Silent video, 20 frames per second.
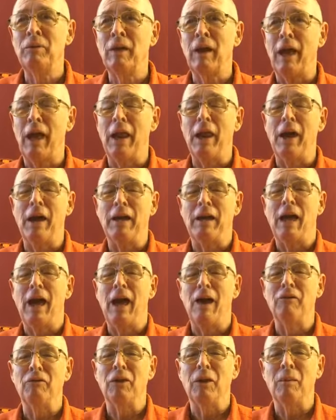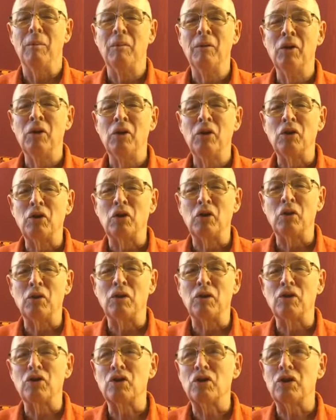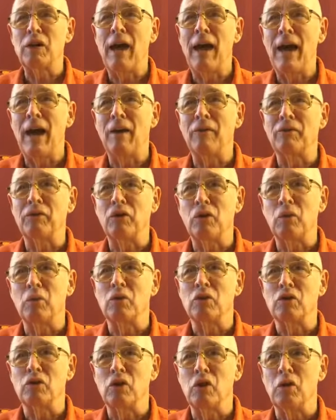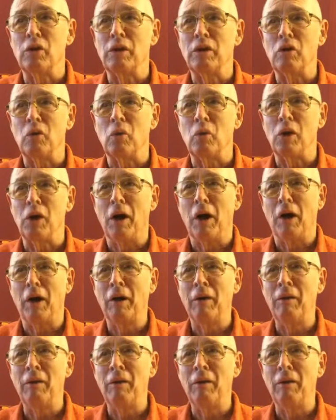and I gave them to the staff that was doing the work.